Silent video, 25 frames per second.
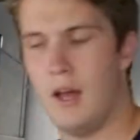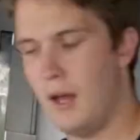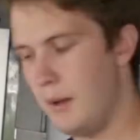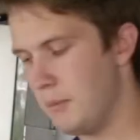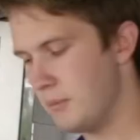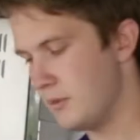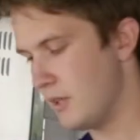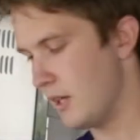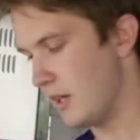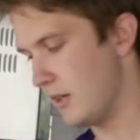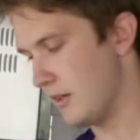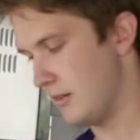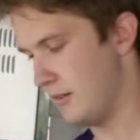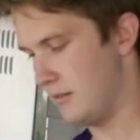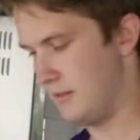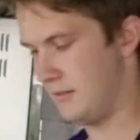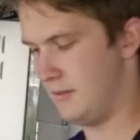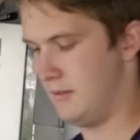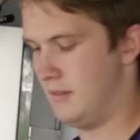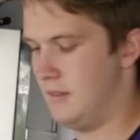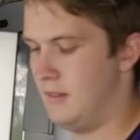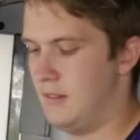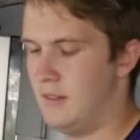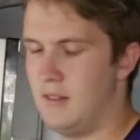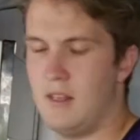Update.
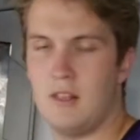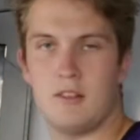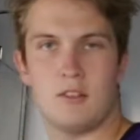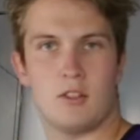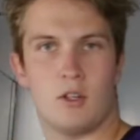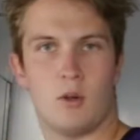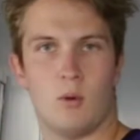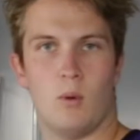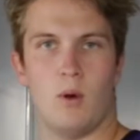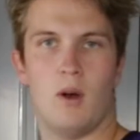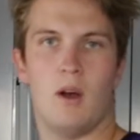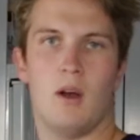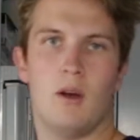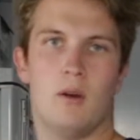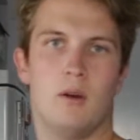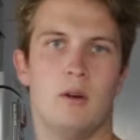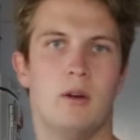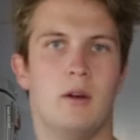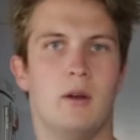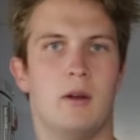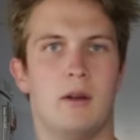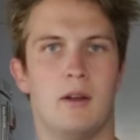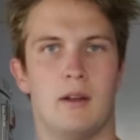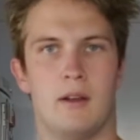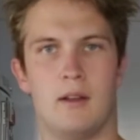That took a while.
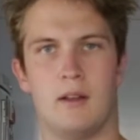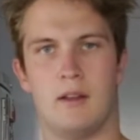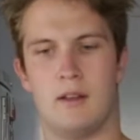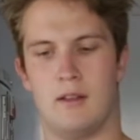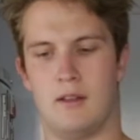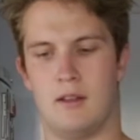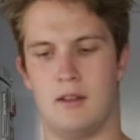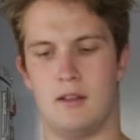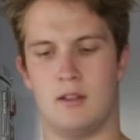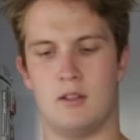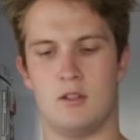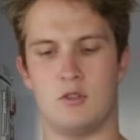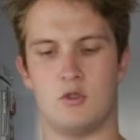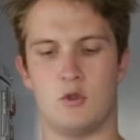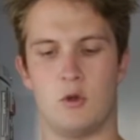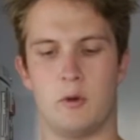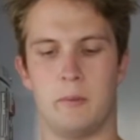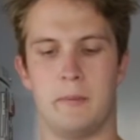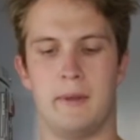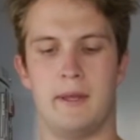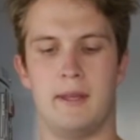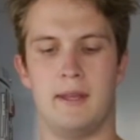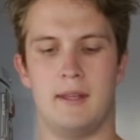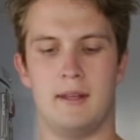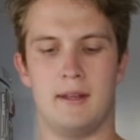You join
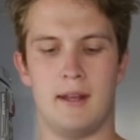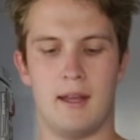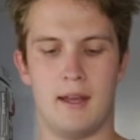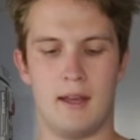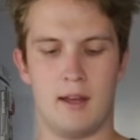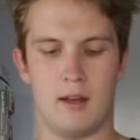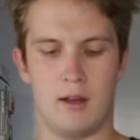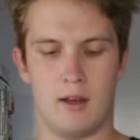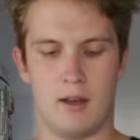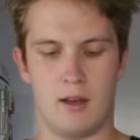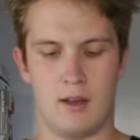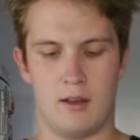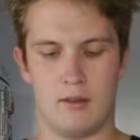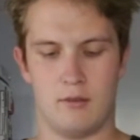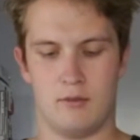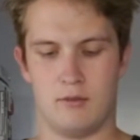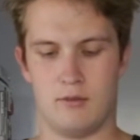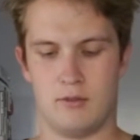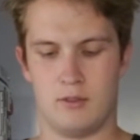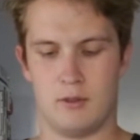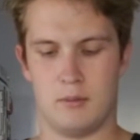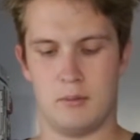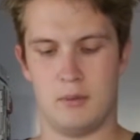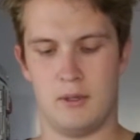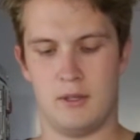me now. I've
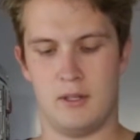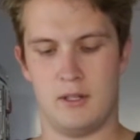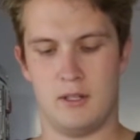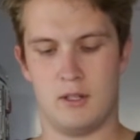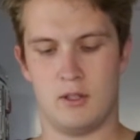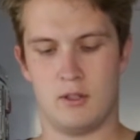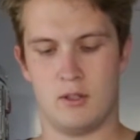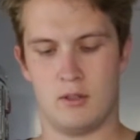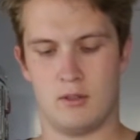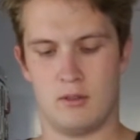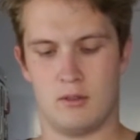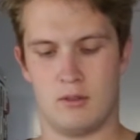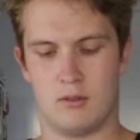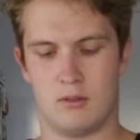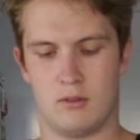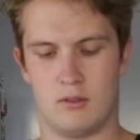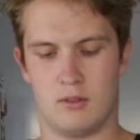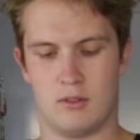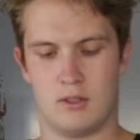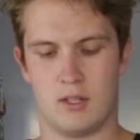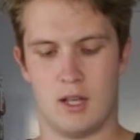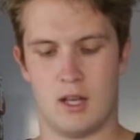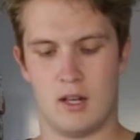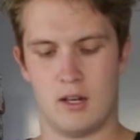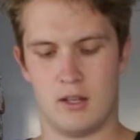completed
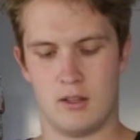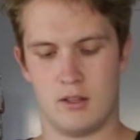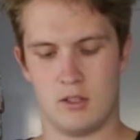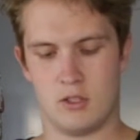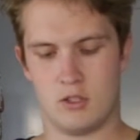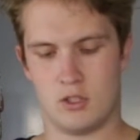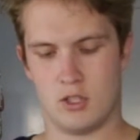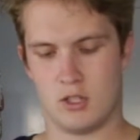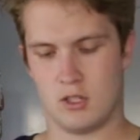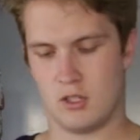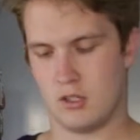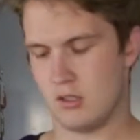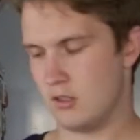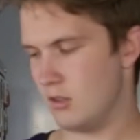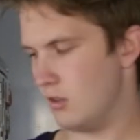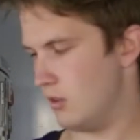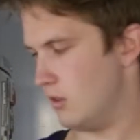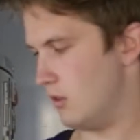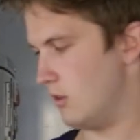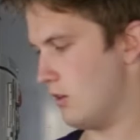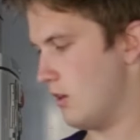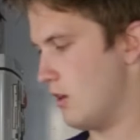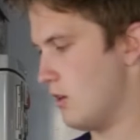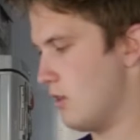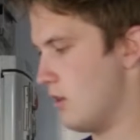cutting the chicken,
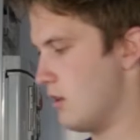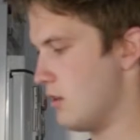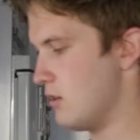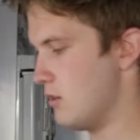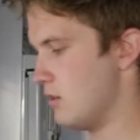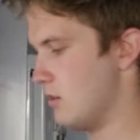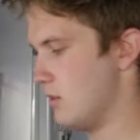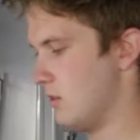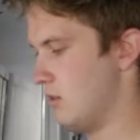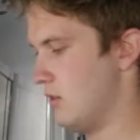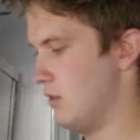I think.